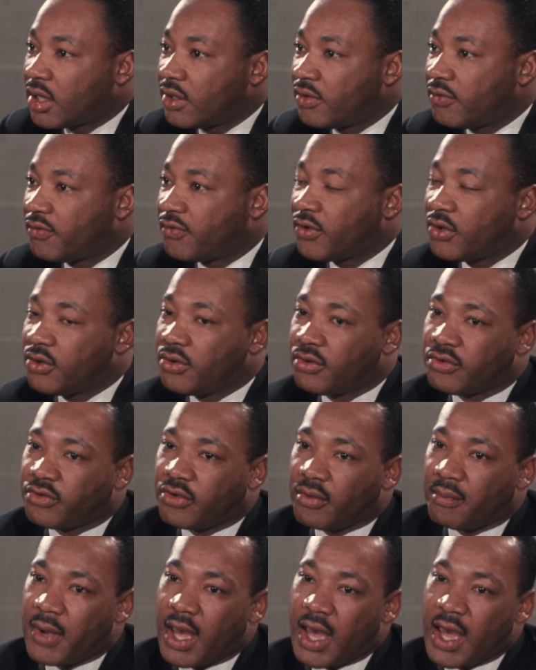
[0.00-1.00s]
confuse
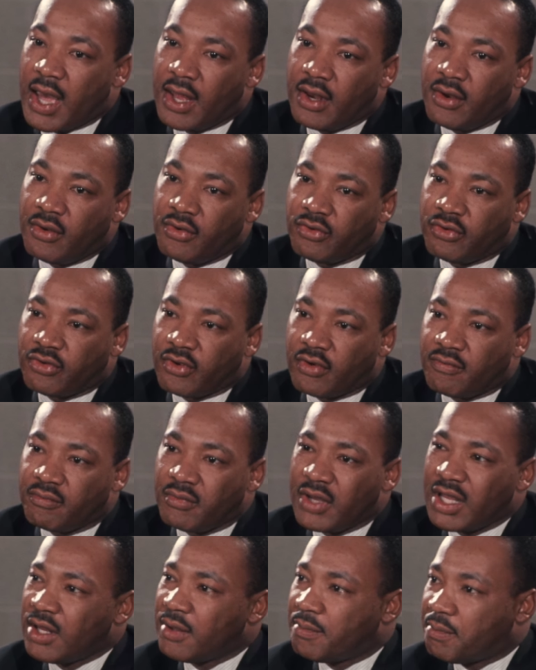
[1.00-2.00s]
the minds of
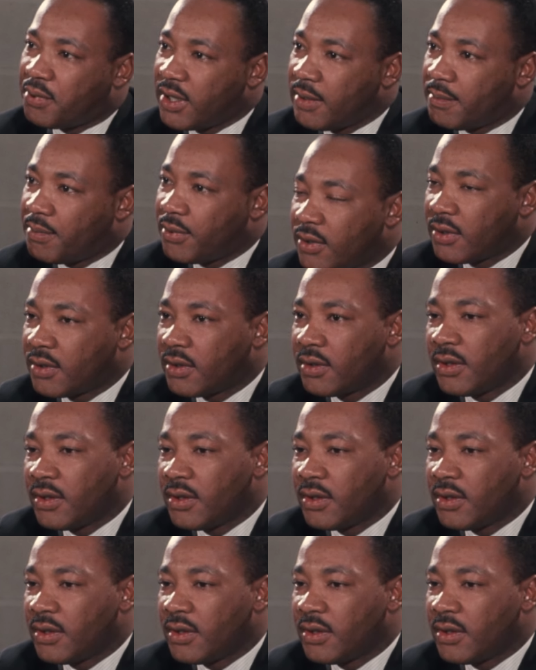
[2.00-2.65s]
many people.